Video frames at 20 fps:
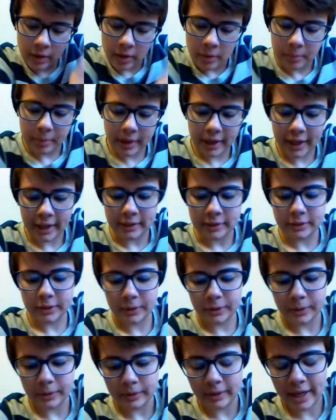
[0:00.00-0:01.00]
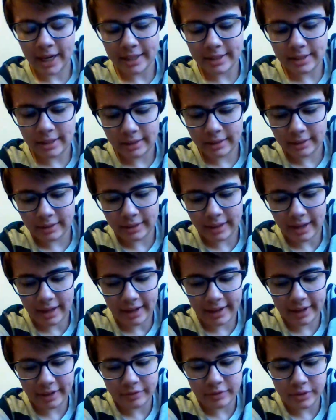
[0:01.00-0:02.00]
But yeah, so I didn't
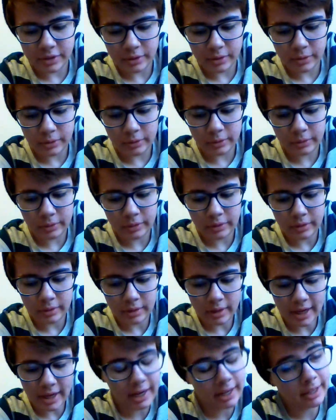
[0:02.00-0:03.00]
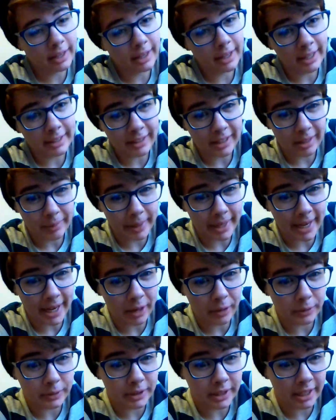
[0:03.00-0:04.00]
have to. I didn't get kicked out of my
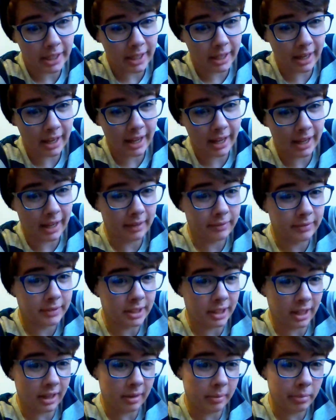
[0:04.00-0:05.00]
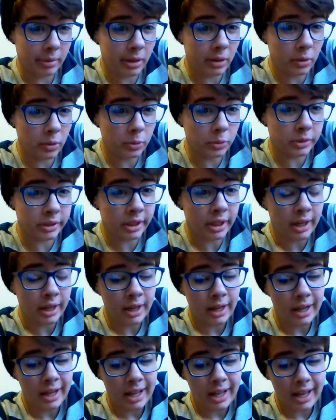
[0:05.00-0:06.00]
house. I didn't have to get abused,
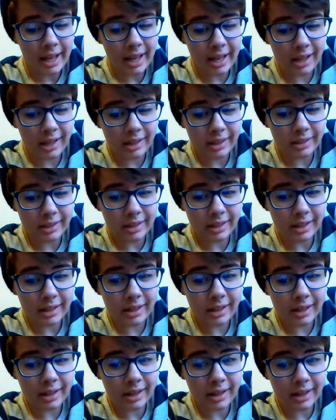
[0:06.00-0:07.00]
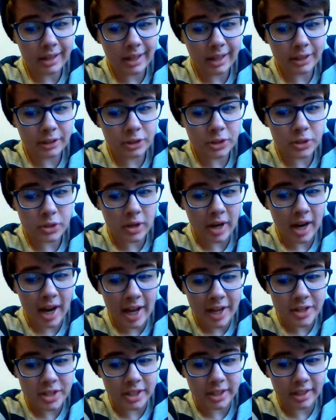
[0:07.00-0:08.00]
and it's
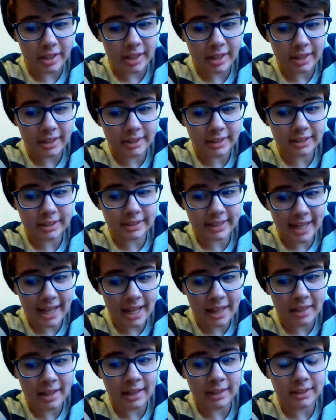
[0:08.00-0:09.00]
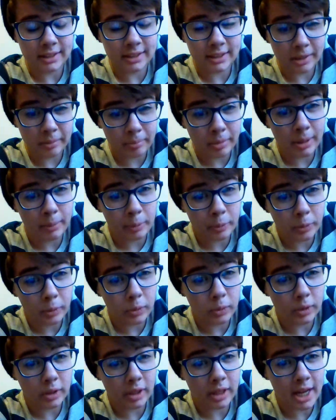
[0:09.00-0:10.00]
tragic and it's sad that some
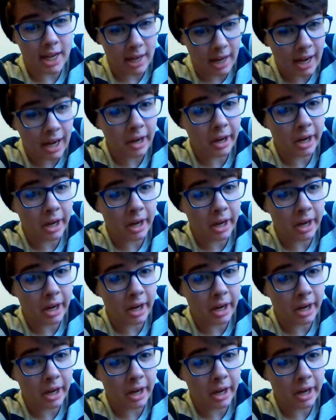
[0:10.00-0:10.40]
people cannot